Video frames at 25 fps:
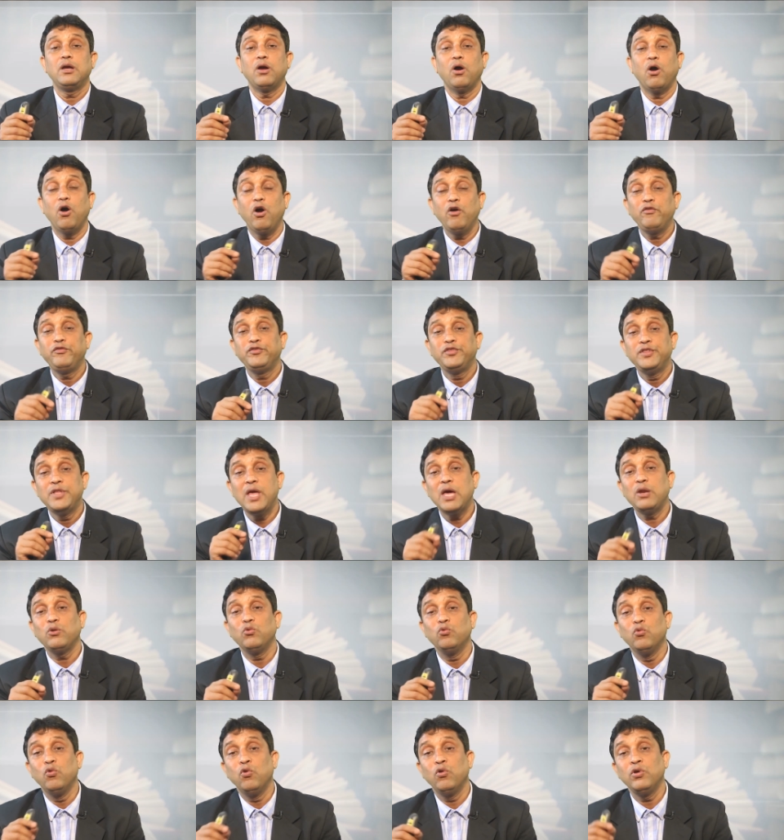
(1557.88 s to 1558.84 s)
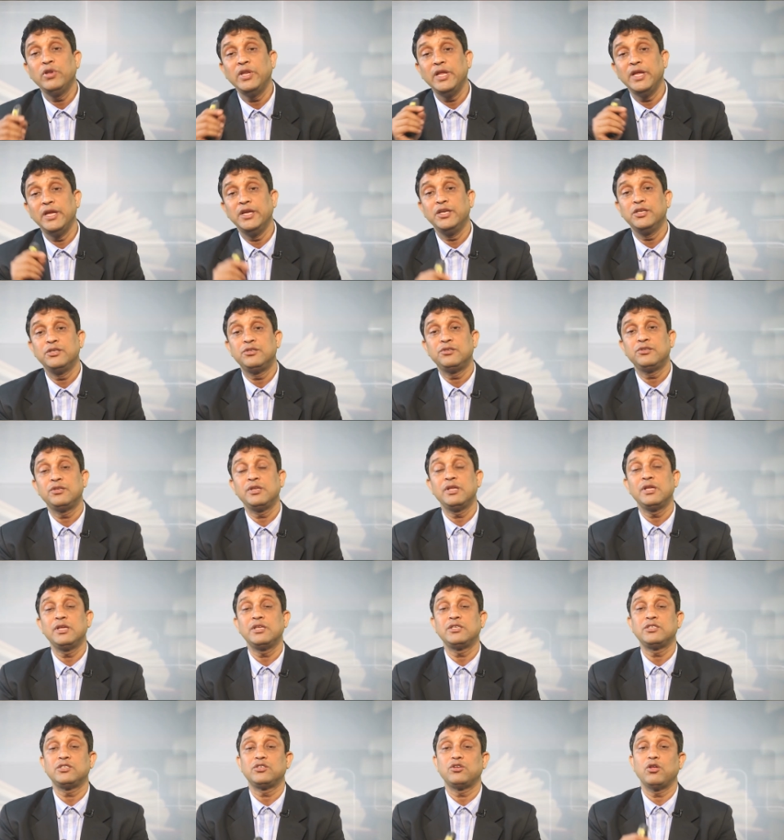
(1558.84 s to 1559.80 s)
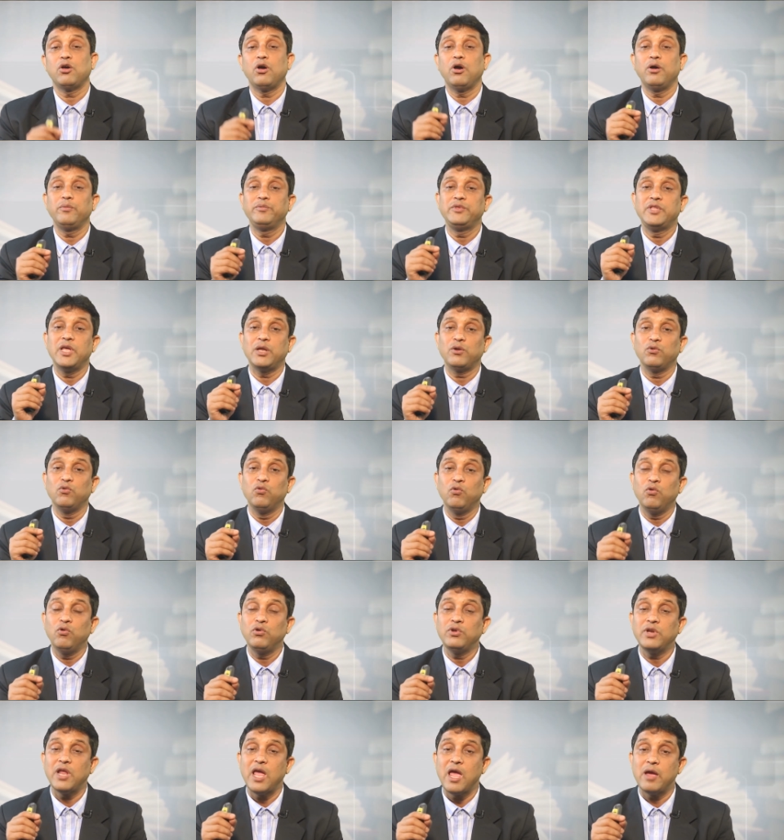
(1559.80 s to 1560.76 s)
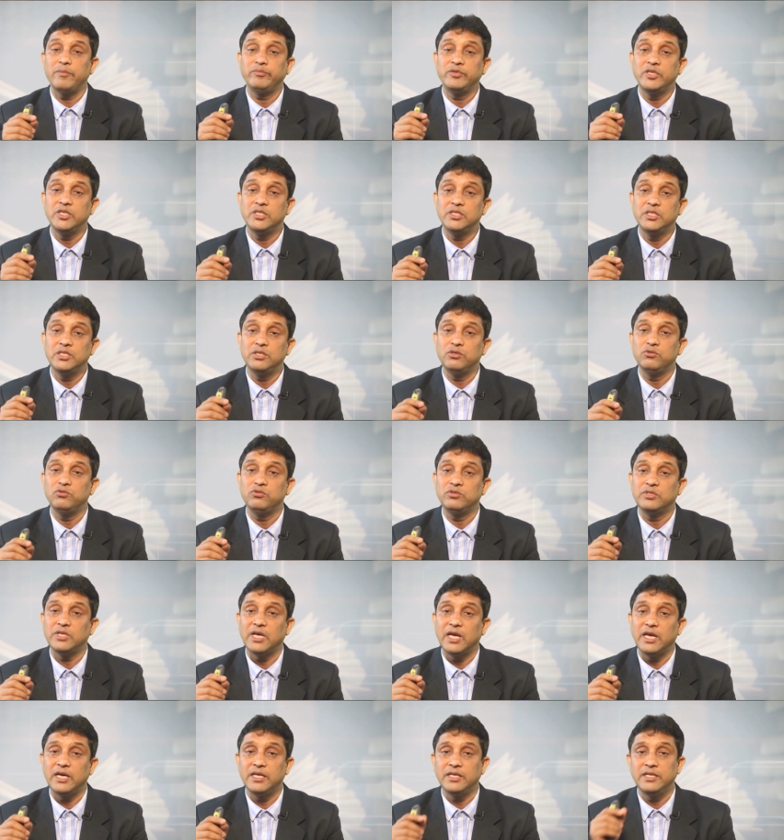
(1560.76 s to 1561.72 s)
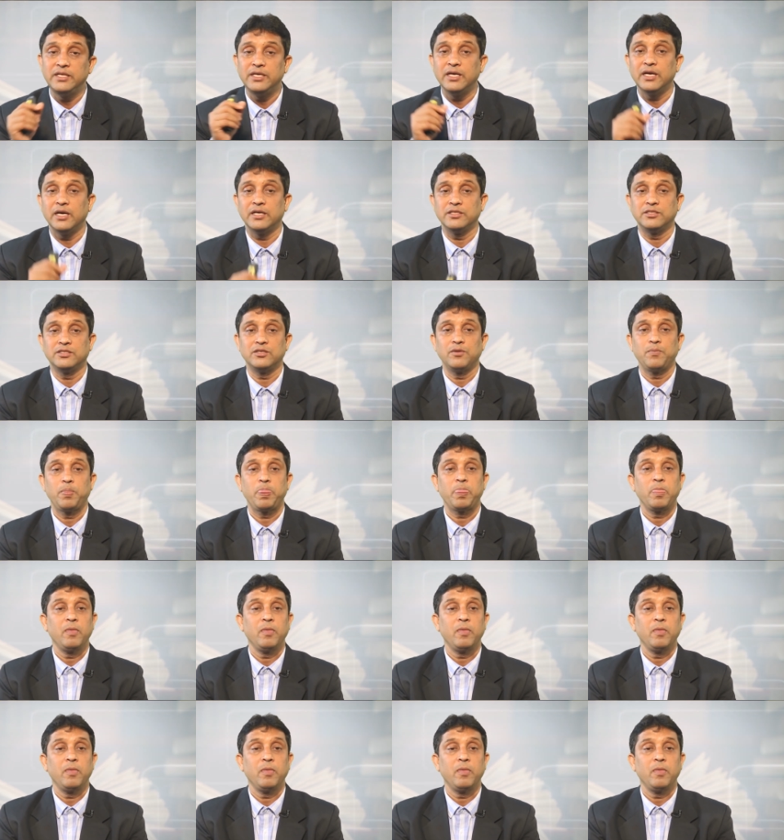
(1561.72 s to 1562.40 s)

of their own interest, of their own aptitude areas.